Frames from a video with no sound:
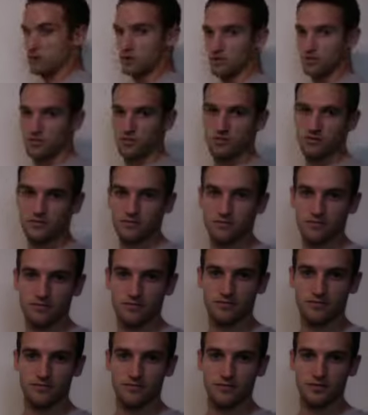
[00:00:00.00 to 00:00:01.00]
do,
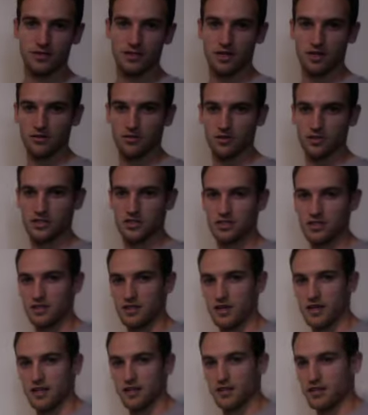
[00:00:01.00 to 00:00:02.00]
you can't really see
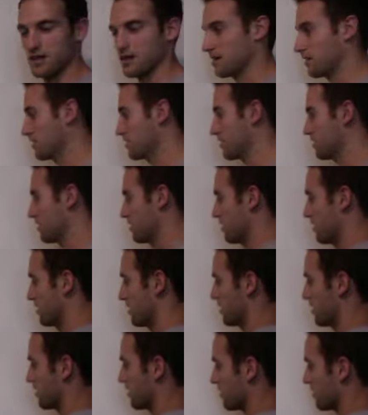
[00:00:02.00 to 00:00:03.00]
that there.
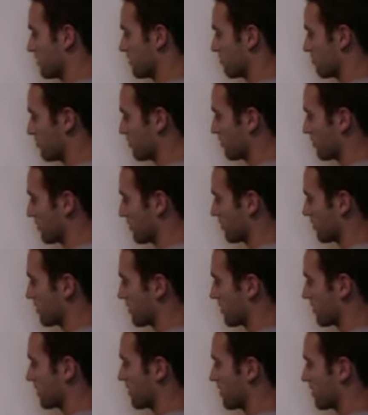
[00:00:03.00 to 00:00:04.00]
Move it
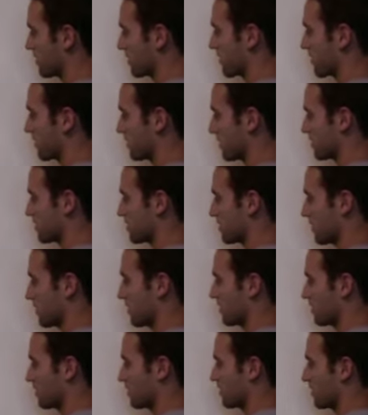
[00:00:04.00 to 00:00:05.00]
over, got this light
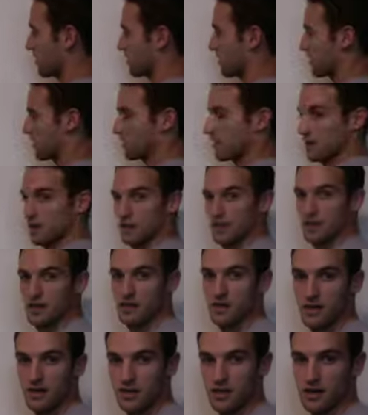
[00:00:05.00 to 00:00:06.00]
in the way.
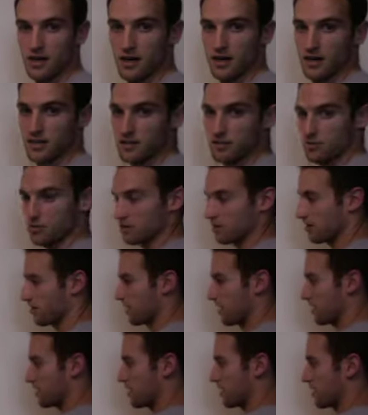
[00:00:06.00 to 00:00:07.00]
Alright, so we'll go
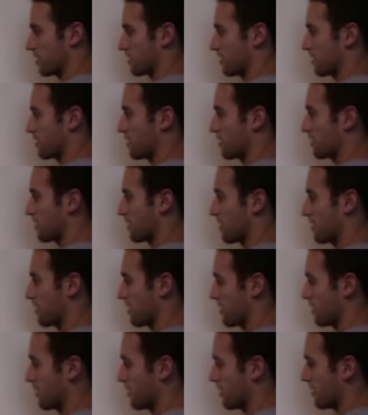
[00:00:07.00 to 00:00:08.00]
right here.
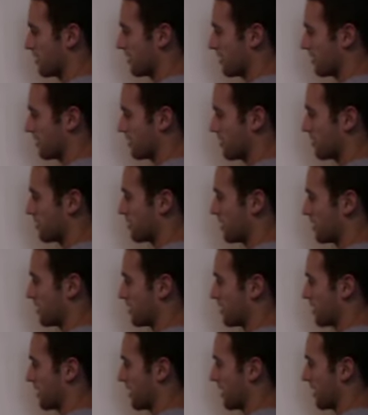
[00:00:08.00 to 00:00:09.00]
You got your
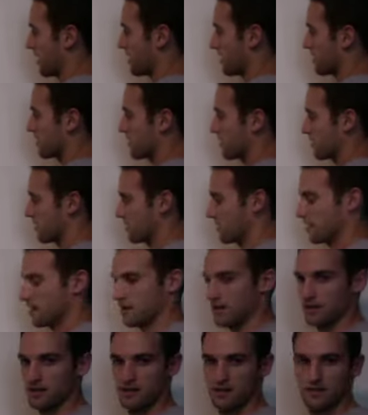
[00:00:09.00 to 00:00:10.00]
guy,
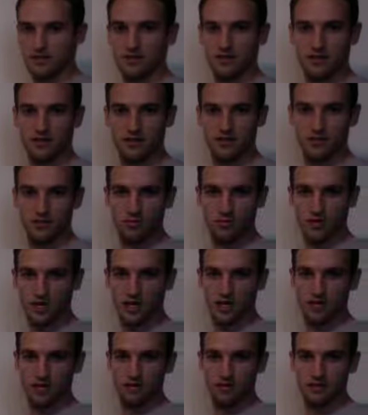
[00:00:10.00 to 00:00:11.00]
head,
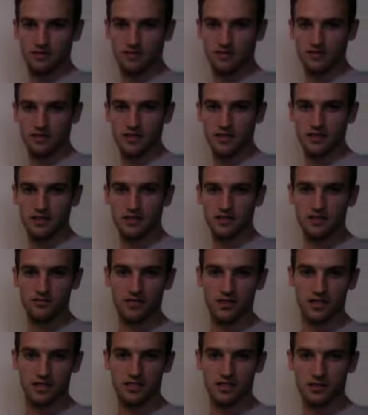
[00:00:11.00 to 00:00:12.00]
body, feet,
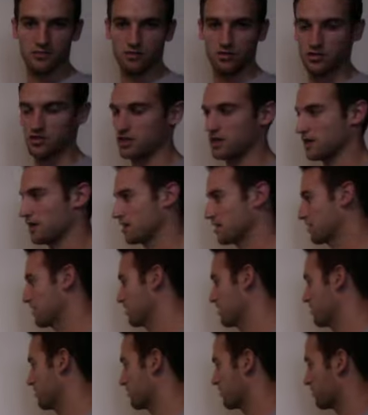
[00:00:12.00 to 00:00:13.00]
very simple drawing.
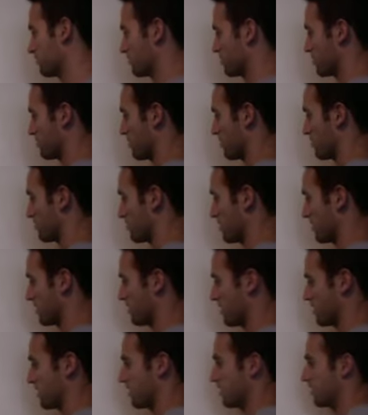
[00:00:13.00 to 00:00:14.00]
You can put some arms on
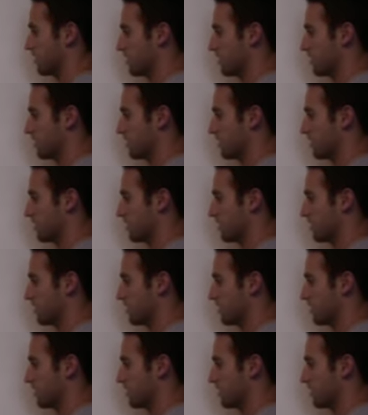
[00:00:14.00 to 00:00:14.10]
there.